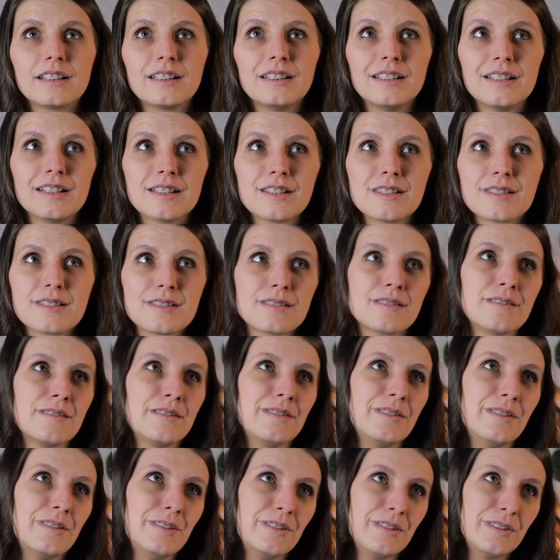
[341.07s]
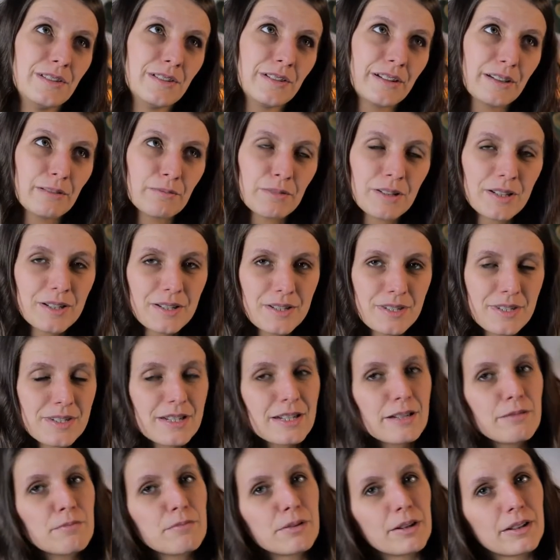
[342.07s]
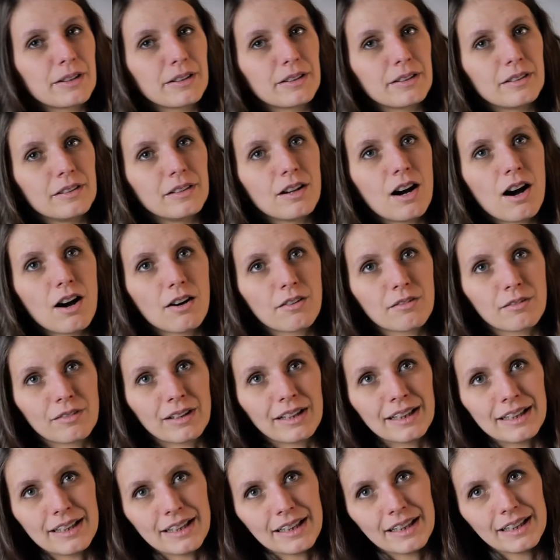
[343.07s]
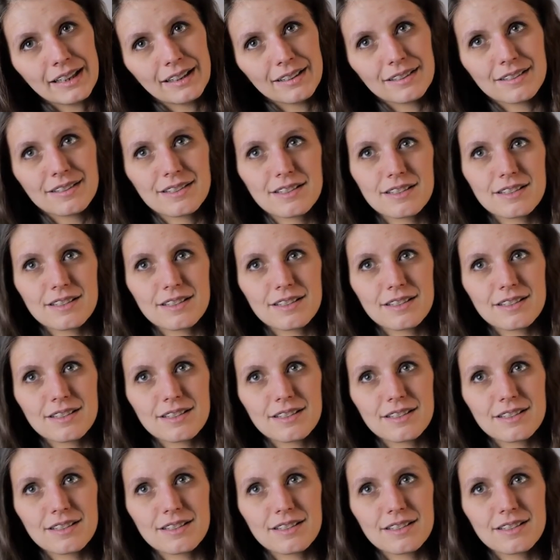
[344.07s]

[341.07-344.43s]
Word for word: this doing ministry but not really